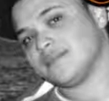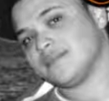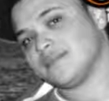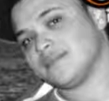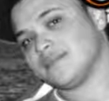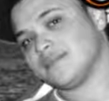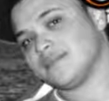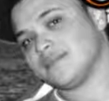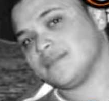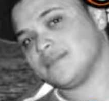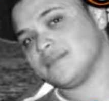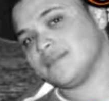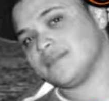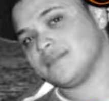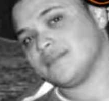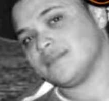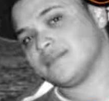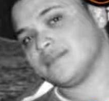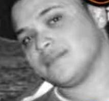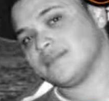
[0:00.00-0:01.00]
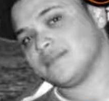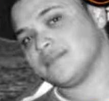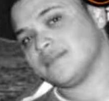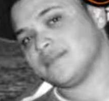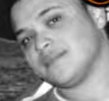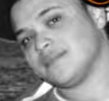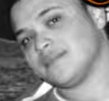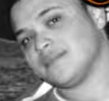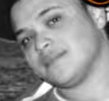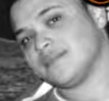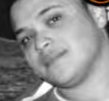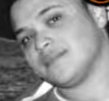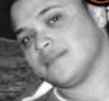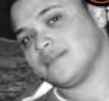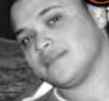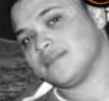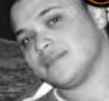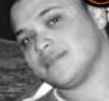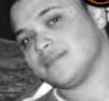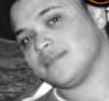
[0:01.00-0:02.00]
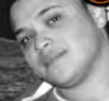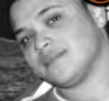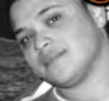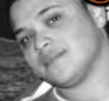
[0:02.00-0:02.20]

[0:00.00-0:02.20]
No one is speaking in this clip.